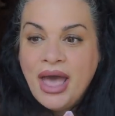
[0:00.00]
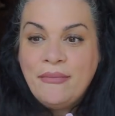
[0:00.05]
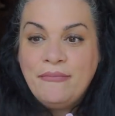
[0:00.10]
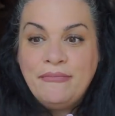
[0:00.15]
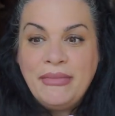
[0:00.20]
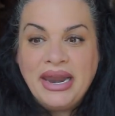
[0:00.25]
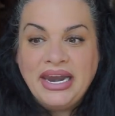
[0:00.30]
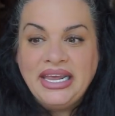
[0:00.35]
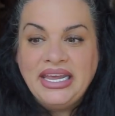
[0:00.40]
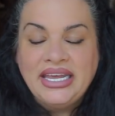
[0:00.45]

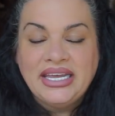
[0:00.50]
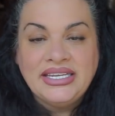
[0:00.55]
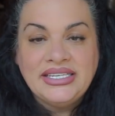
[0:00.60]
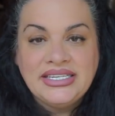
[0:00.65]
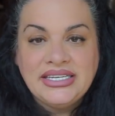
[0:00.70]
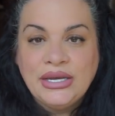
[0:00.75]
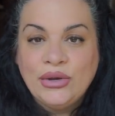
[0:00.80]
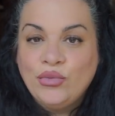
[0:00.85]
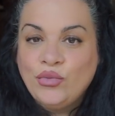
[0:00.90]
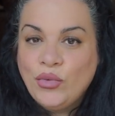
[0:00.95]
Many
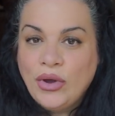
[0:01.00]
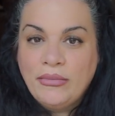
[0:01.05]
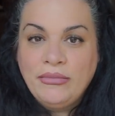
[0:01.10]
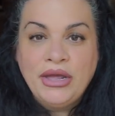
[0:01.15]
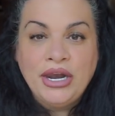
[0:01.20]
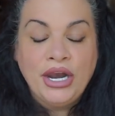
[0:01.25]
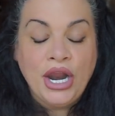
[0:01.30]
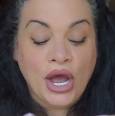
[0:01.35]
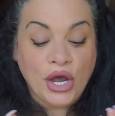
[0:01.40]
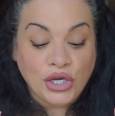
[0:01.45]
Indian
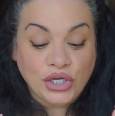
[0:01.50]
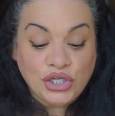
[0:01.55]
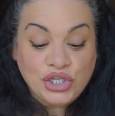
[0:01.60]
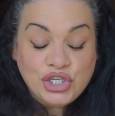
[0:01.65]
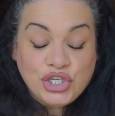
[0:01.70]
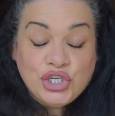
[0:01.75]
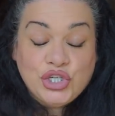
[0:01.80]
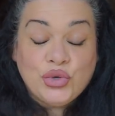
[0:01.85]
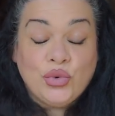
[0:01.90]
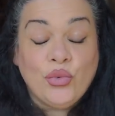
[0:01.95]
women
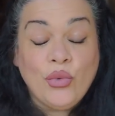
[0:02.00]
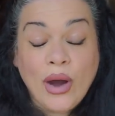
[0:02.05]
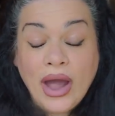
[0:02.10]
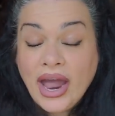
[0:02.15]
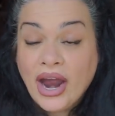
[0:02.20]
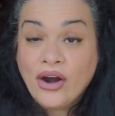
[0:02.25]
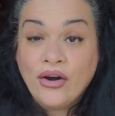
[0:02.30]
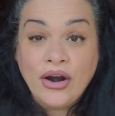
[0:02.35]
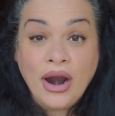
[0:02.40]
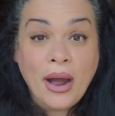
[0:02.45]

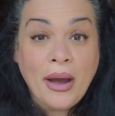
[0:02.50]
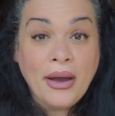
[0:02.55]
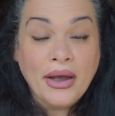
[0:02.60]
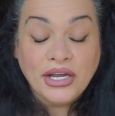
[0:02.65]
swear